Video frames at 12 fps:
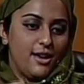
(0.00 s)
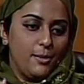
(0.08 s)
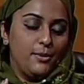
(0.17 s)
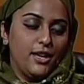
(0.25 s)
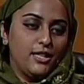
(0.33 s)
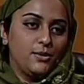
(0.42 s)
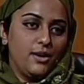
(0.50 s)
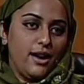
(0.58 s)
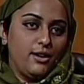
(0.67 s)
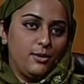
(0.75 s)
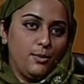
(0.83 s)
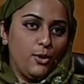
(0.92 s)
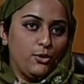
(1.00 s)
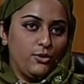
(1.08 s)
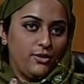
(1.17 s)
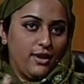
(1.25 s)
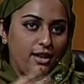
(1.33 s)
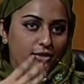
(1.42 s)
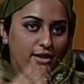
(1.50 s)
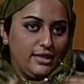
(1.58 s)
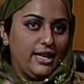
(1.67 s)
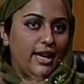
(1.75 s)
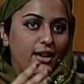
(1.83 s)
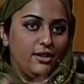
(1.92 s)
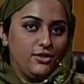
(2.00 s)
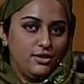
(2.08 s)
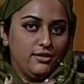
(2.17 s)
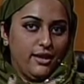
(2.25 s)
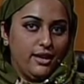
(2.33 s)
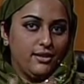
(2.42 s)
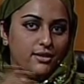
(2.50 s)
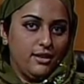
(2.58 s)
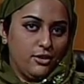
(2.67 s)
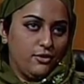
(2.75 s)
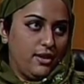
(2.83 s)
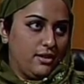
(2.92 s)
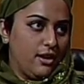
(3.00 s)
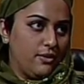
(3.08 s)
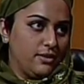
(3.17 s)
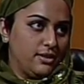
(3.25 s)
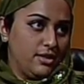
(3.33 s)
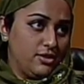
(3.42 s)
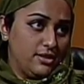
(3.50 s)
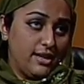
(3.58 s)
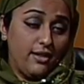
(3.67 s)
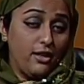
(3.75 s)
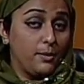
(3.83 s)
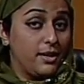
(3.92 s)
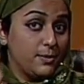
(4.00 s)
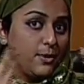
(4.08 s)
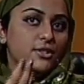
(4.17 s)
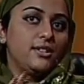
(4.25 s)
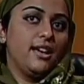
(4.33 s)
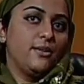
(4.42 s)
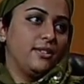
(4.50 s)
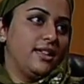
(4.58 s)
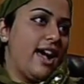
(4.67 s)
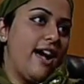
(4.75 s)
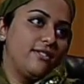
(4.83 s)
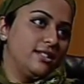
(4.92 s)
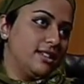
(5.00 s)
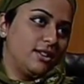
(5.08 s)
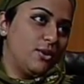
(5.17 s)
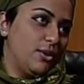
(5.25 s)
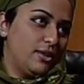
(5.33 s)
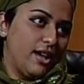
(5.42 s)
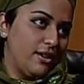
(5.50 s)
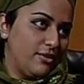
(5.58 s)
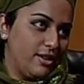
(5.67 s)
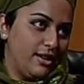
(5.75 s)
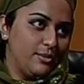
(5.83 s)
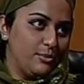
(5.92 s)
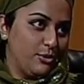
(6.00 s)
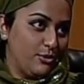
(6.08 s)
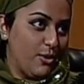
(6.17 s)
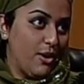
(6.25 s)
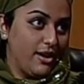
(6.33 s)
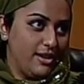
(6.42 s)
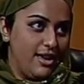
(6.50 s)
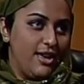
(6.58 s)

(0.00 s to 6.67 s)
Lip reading: place where I could both kind of engage in like interfaith conversation and dialogue, because personally I really haven't done a whole lot of it before.